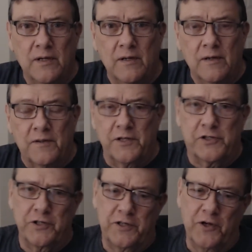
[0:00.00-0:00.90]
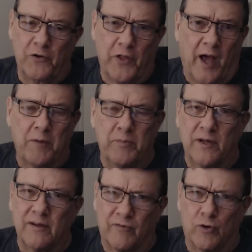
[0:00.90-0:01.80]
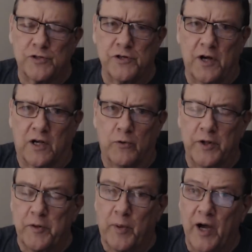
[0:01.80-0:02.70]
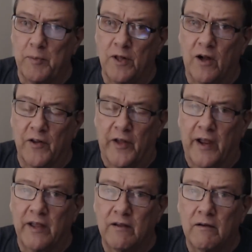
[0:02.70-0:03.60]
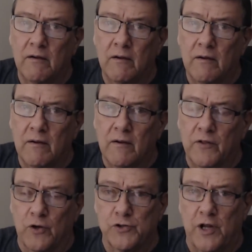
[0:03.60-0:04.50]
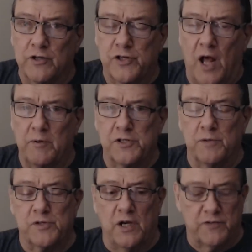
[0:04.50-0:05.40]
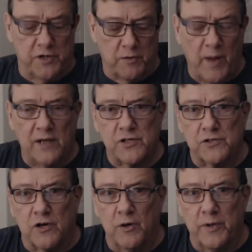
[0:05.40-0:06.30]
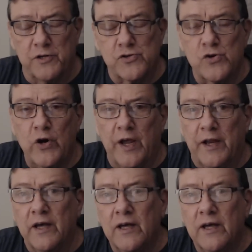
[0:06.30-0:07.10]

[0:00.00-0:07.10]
They should know that, but of course they're not going to read the Bible, are they? Those that are established themselves in Damascus are going to be destroyed.